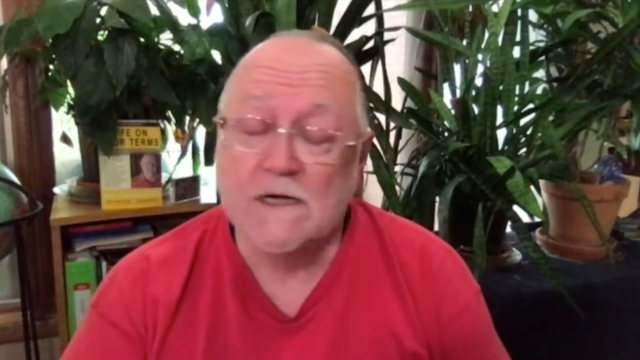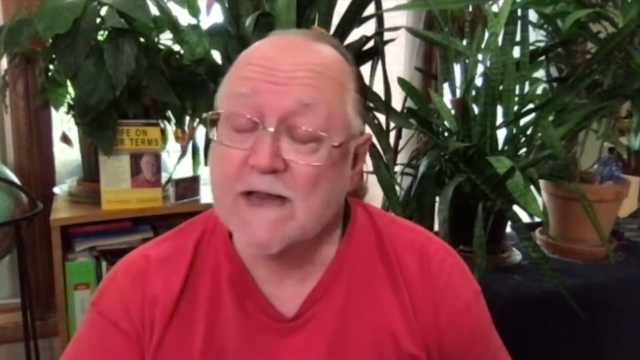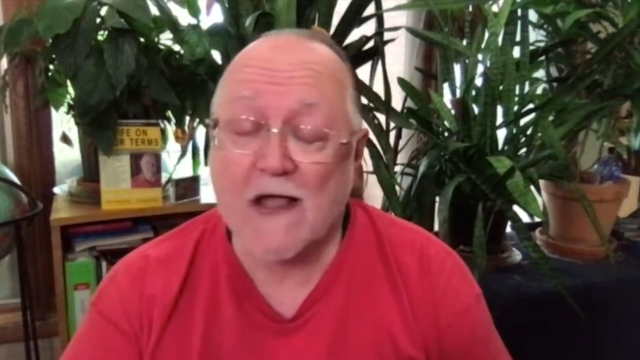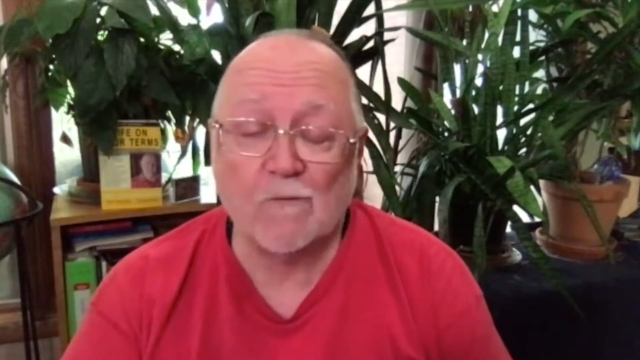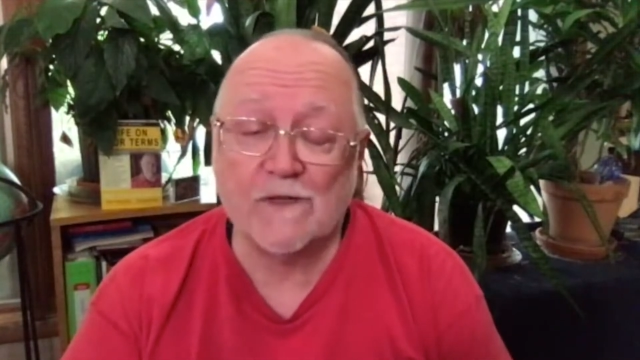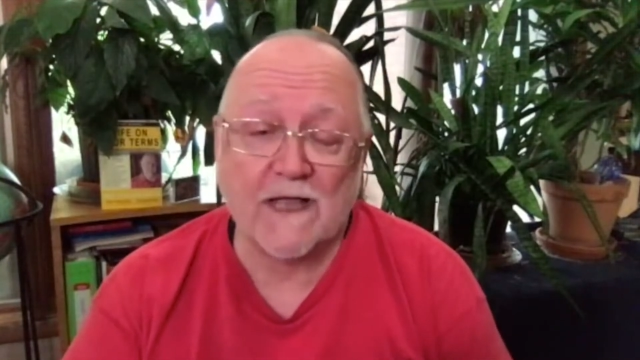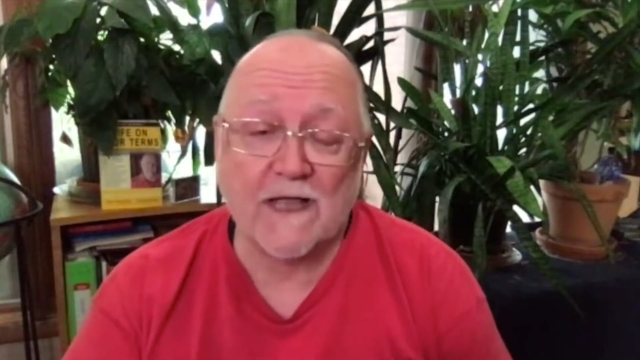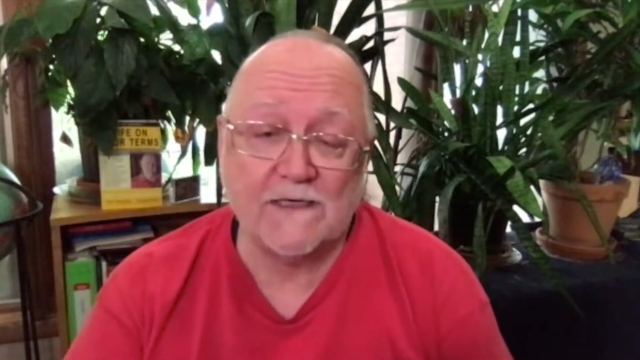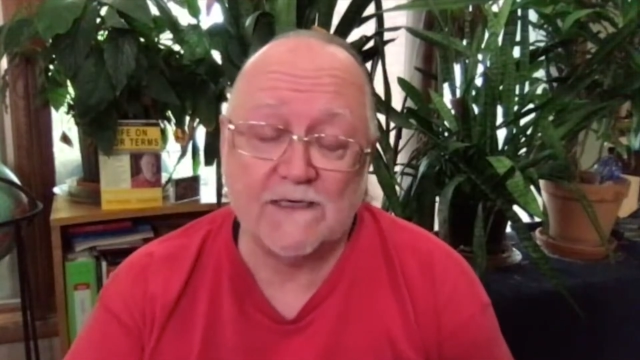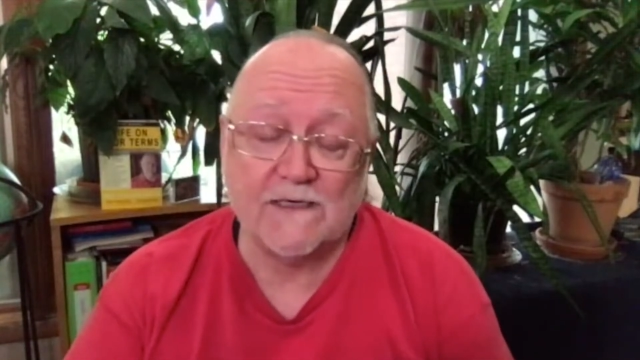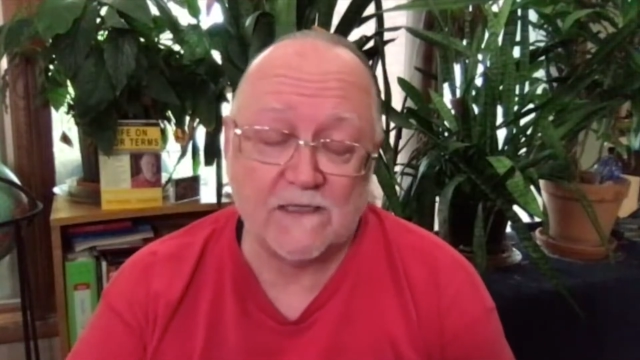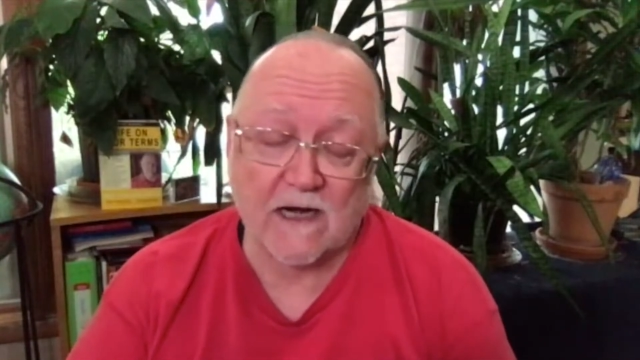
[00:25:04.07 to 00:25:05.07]
Not with the
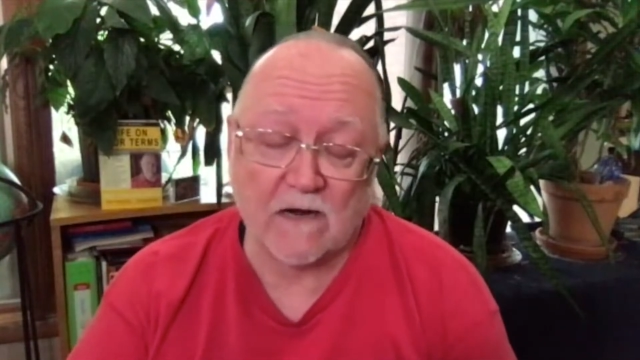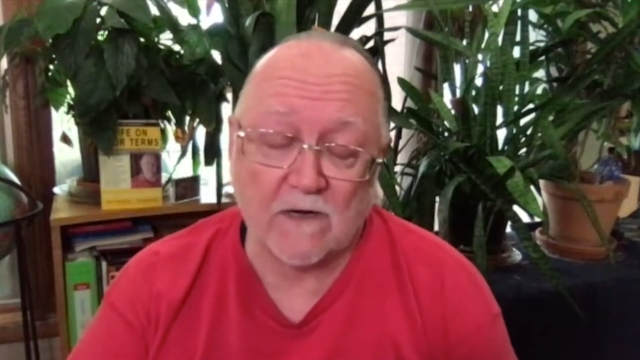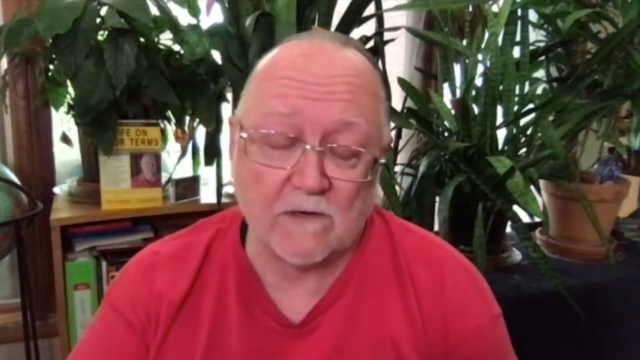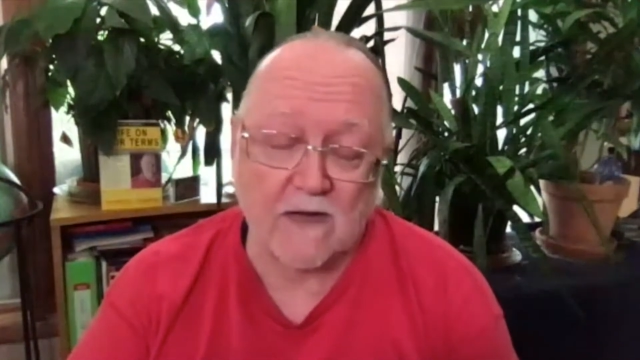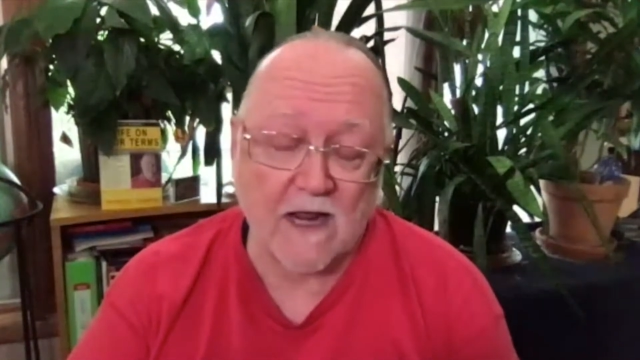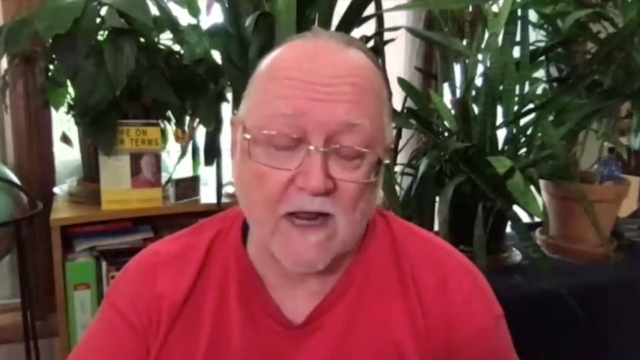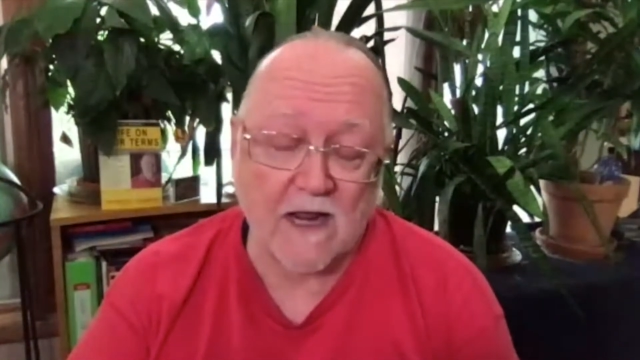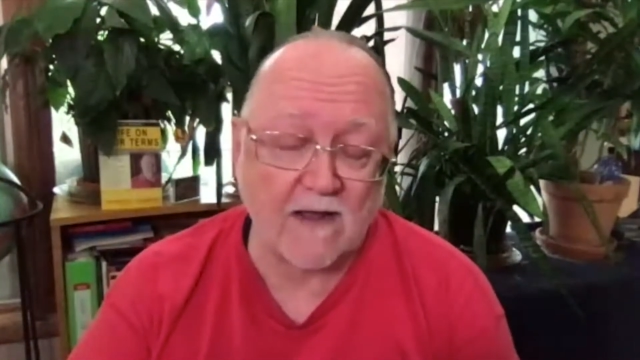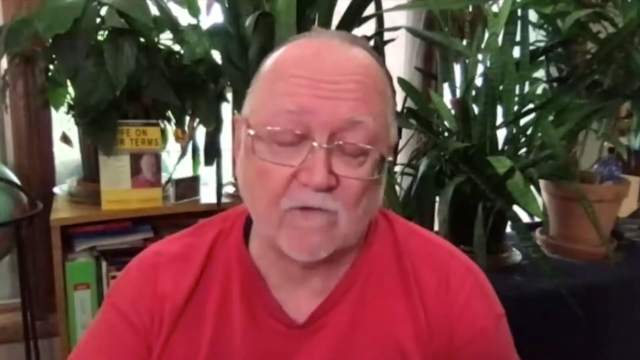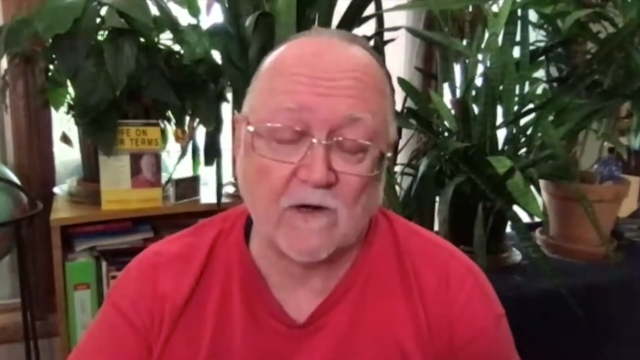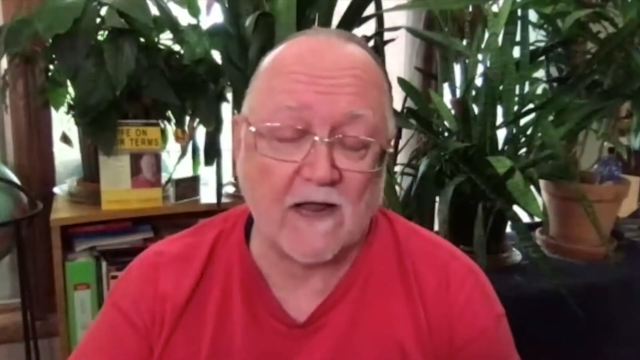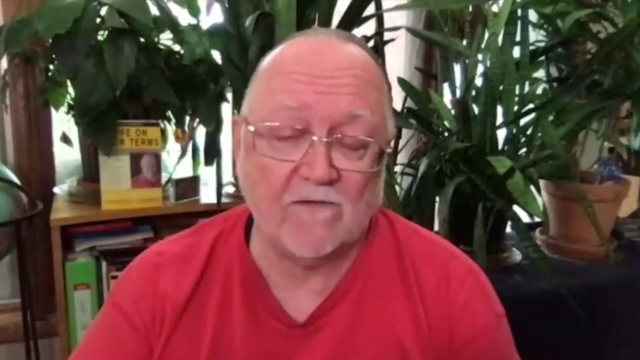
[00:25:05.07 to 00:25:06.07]
idea that I would
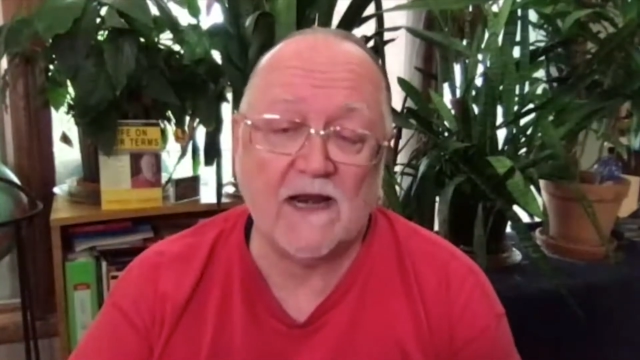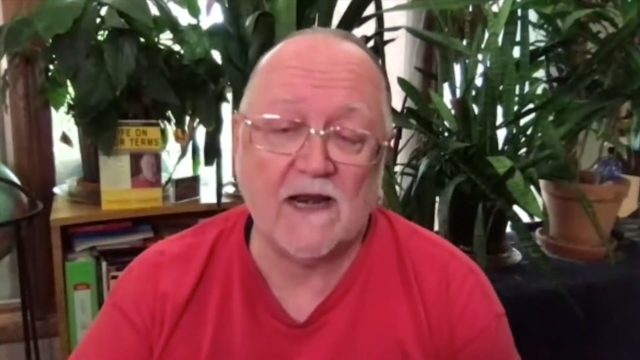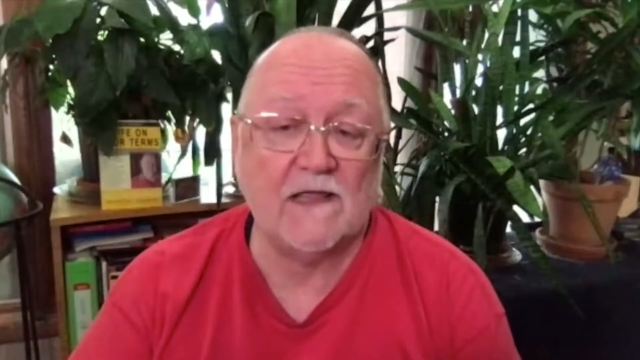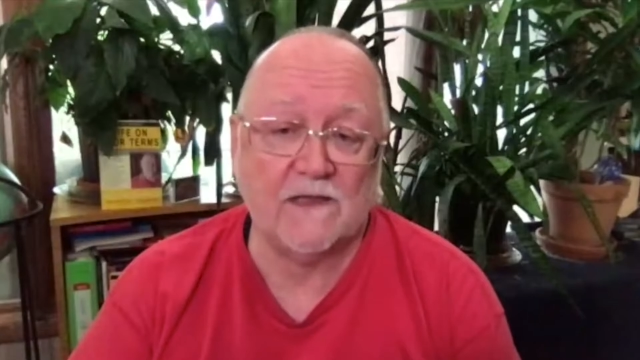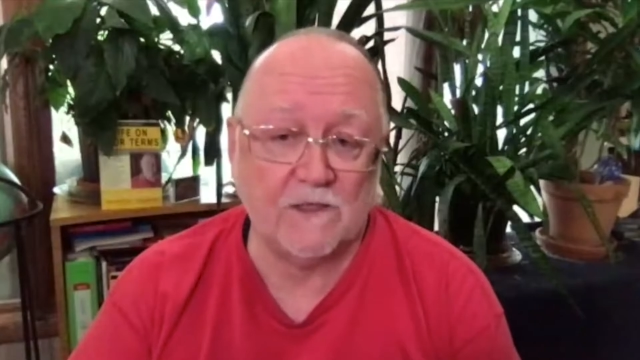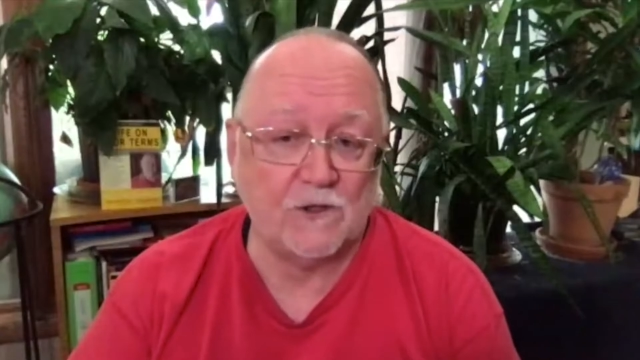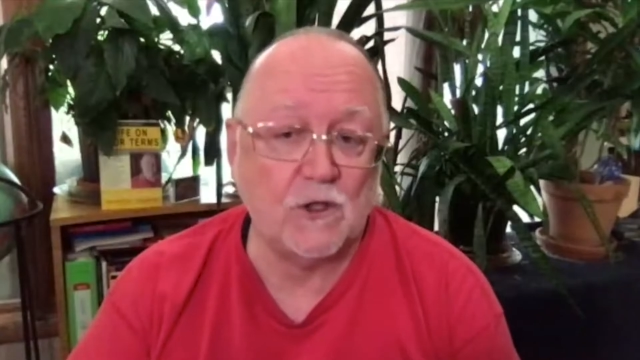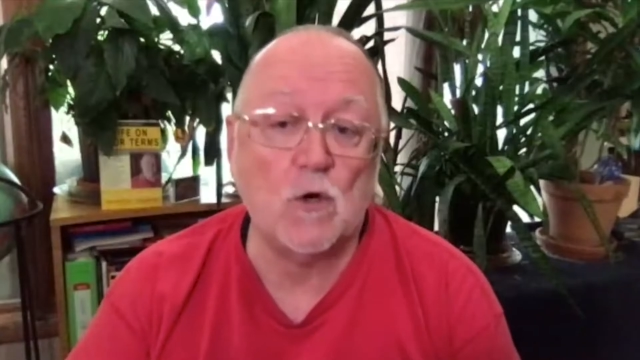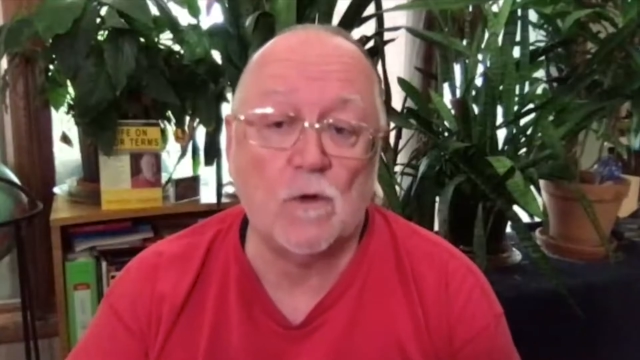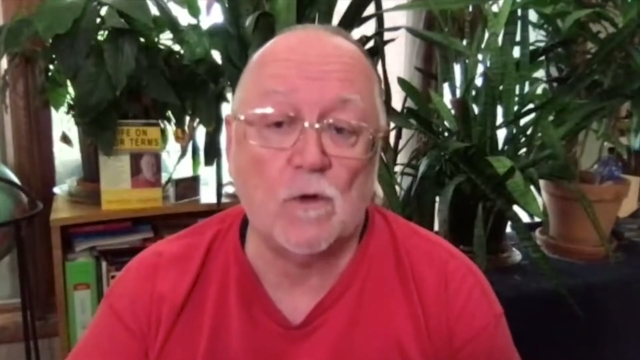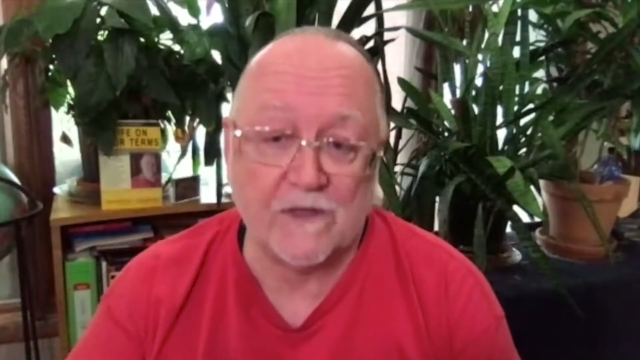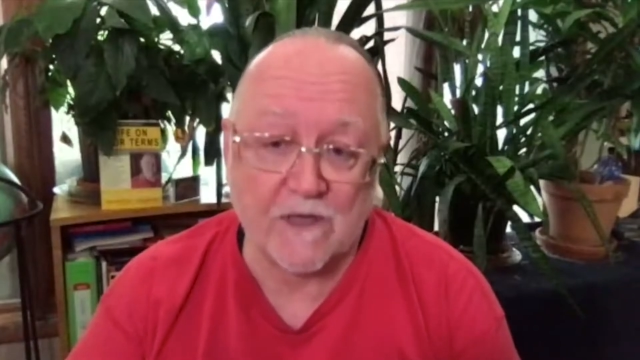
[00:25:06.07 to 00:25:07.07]
ever have anything to
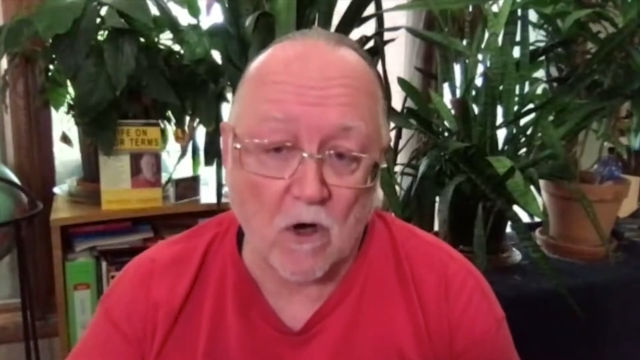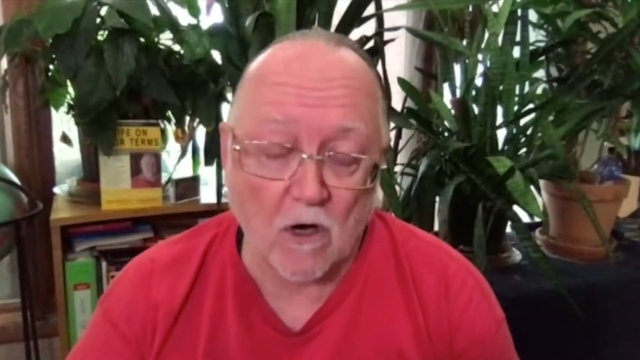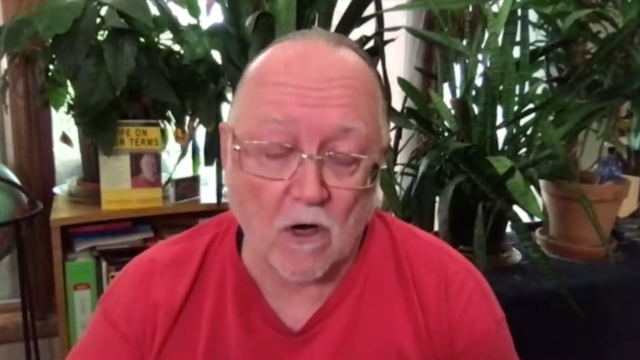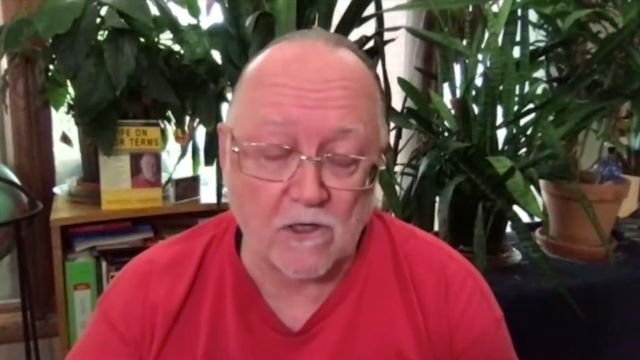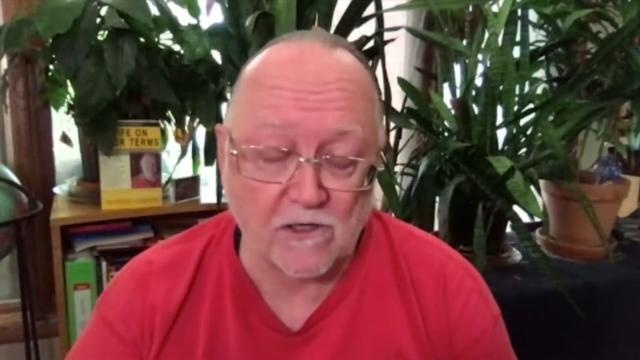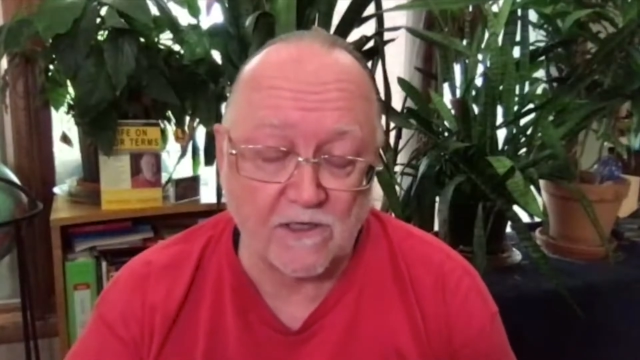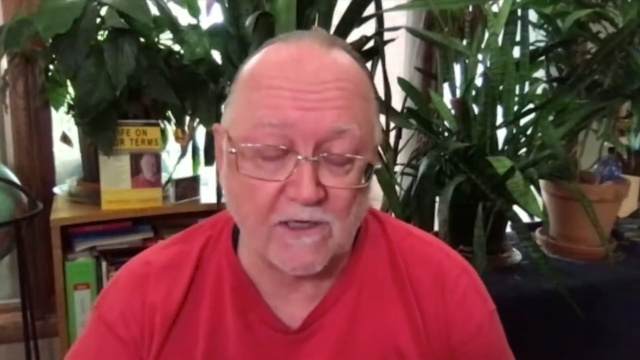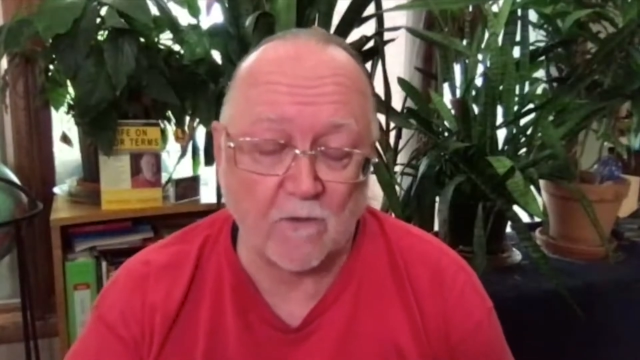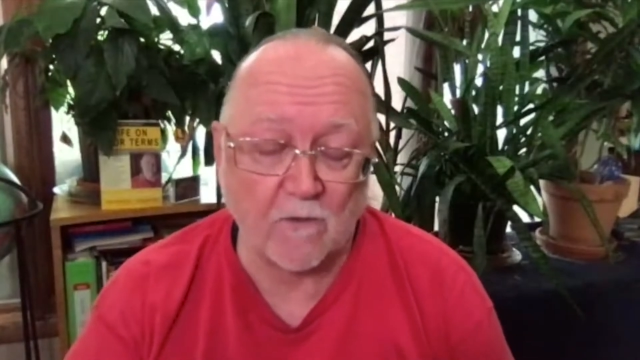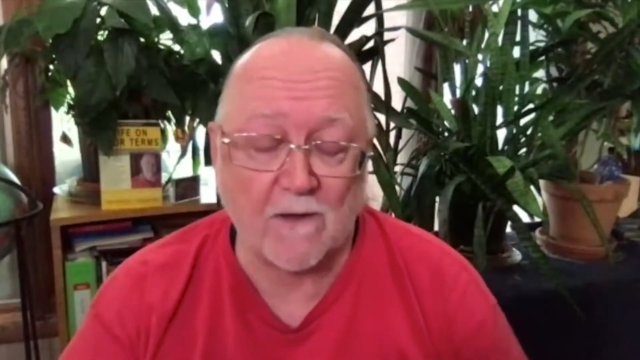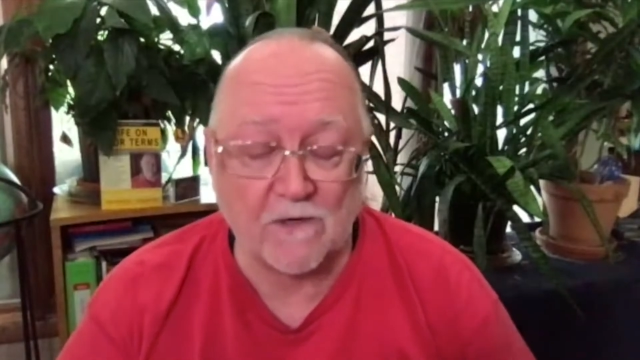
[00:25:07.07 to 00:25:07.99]
do with the arts in any way,